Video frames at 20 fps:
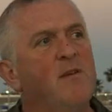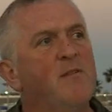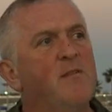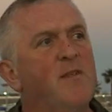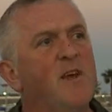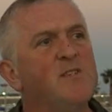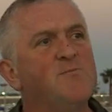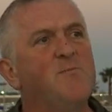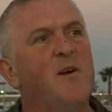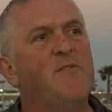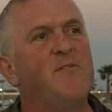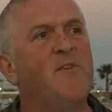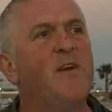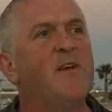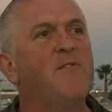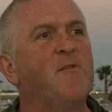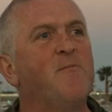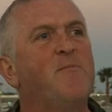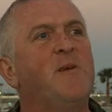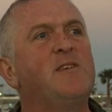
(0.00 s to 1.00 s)
That's my
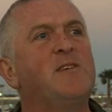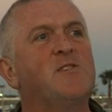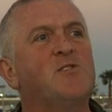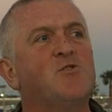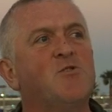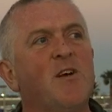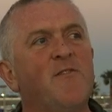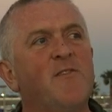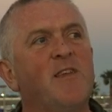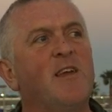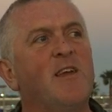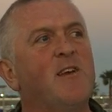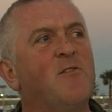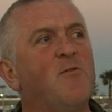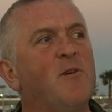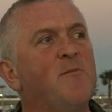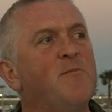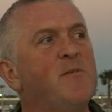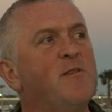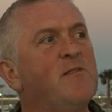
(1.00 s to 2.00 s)
favorite piece of traveling
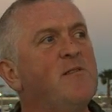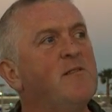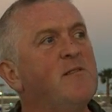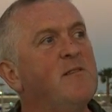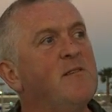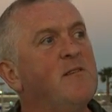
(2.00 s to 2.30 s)
equipment.